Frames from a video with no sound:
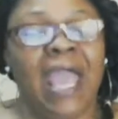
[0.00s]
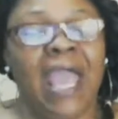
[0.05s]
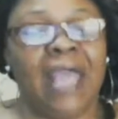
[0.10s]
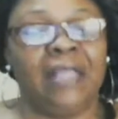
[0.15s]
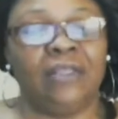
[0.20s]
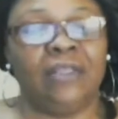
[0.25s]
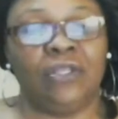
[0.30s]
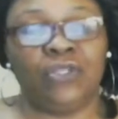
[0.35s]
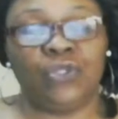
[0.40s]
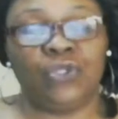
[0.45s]

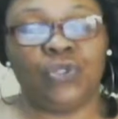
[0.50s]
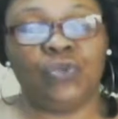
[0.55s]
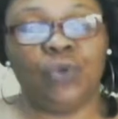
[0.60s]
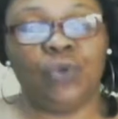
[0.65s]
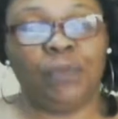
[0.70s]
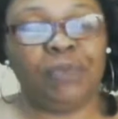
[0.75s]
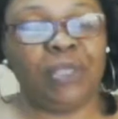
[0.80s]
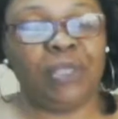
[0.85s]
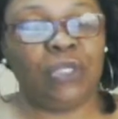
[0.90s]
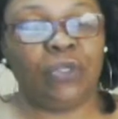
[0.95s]
And the
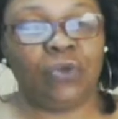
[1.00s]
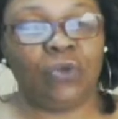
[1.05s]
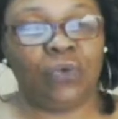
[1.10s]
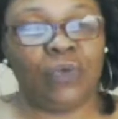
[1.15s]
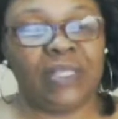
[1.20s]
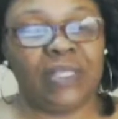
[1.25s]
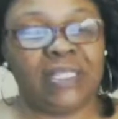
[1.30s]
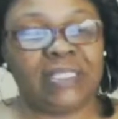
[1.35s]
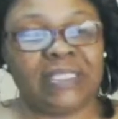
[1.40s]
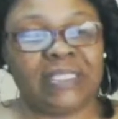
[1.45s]
Two of
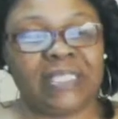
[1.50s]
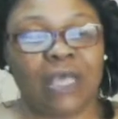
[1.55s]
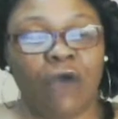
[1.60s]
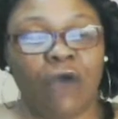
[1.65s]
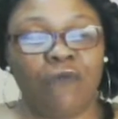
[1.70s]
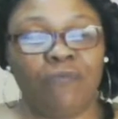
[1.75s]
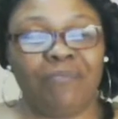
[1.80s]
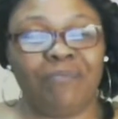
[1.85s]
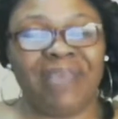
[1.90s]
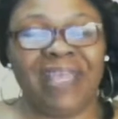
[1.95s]
Pentacles
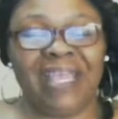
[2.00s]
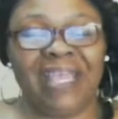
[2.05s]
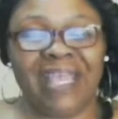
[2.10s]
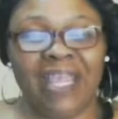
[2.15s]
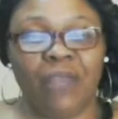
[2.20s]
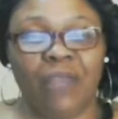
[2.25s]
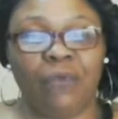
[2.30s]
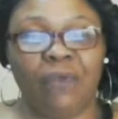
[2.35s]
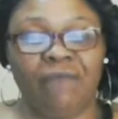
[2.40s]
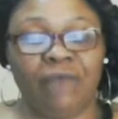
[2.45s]
itself being
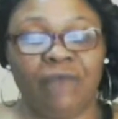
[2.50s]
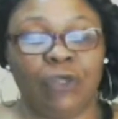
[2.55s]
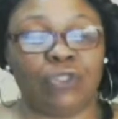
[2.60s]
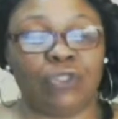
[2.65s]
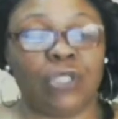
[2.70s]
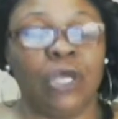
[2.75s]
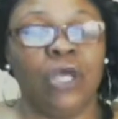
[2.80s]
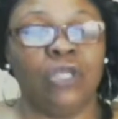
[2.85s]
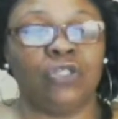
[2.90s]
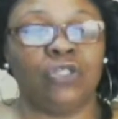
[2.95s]
in
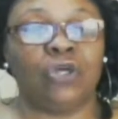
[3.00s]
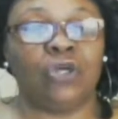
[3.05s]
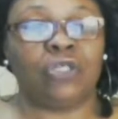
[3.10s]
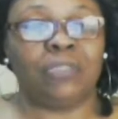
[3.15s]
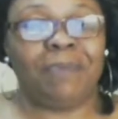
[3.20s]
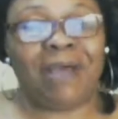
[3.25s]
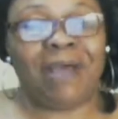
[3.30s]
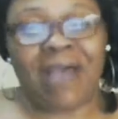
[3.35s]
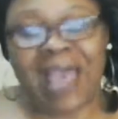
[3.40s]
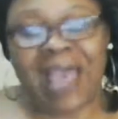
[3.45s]
reverse
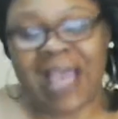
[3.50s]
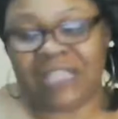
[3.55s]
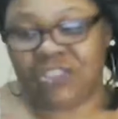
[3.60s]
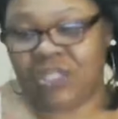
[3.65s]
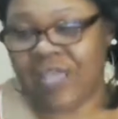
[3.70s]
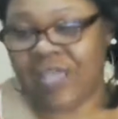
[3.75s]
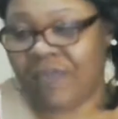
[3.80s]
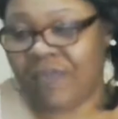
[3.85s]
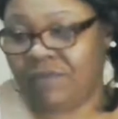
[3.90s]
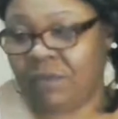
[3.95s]
talks about
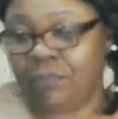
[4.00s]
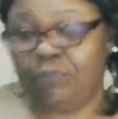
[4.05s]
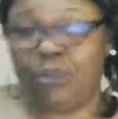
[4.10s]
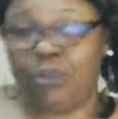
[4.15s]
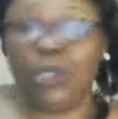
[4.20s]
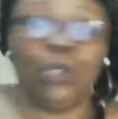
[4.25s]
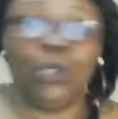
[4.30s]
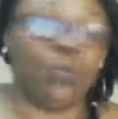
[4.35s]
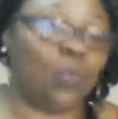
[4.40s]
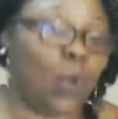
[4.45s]
actually having to
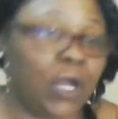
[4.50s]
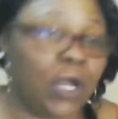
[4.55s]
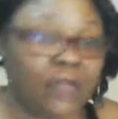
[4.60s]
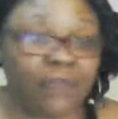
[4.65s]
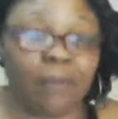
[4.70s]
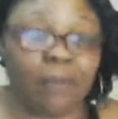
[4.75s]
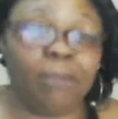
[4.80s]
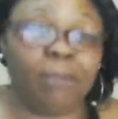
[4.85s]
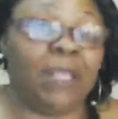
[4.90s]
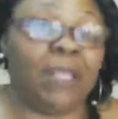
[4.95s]
put one
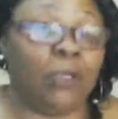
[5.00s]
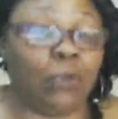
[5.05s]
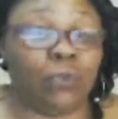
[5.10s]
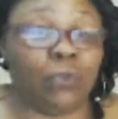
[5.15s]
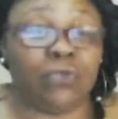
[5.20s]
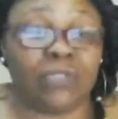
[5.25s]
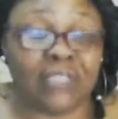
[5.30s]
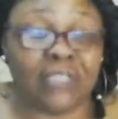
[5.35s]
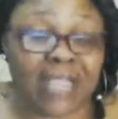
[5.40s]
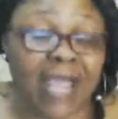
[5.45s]
of the
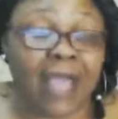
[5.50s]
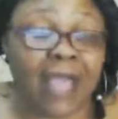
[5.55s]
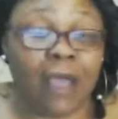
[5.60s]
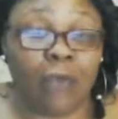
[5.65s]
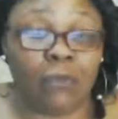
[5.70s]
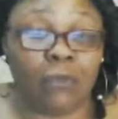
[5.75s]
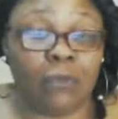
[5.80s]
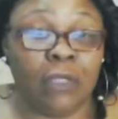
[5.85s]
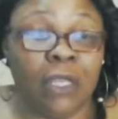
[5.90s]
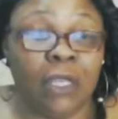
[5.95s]
pentacles
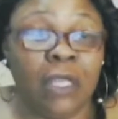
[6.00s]
down.